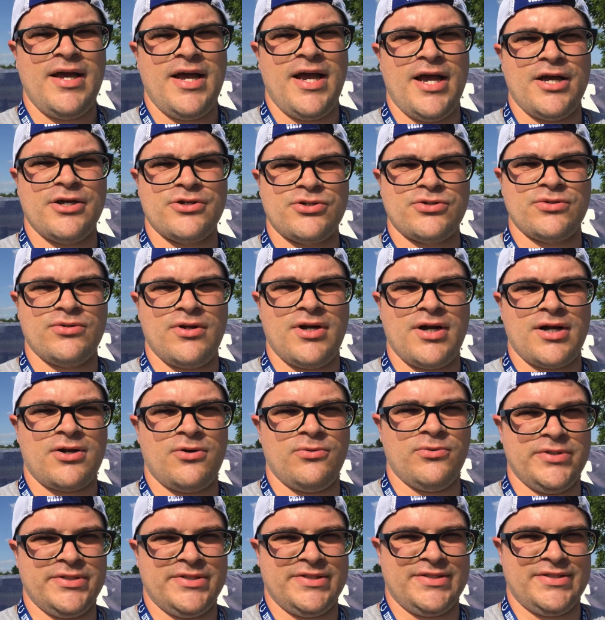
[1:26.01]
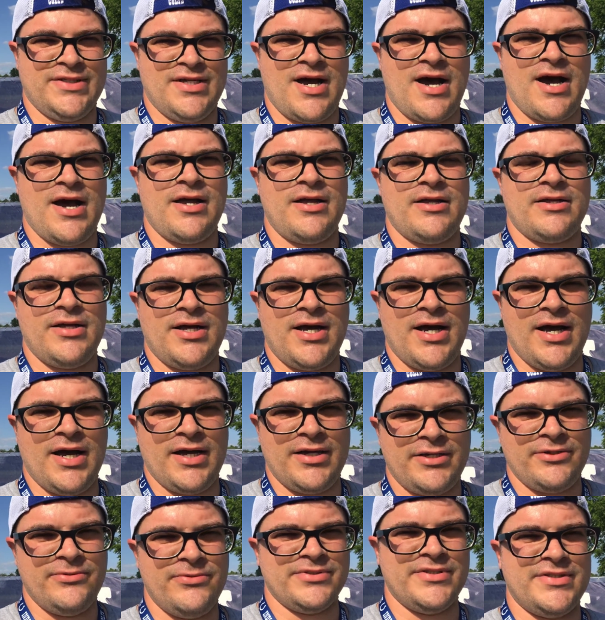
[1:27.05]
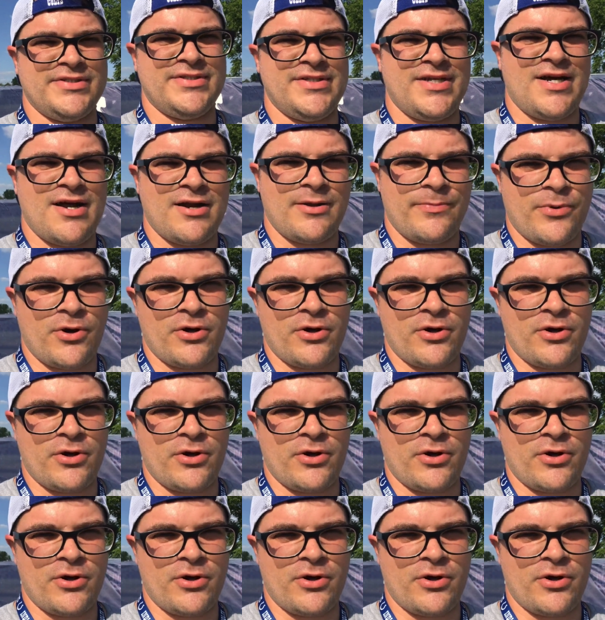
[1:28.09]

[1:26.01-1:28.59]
Andrew Luck was not a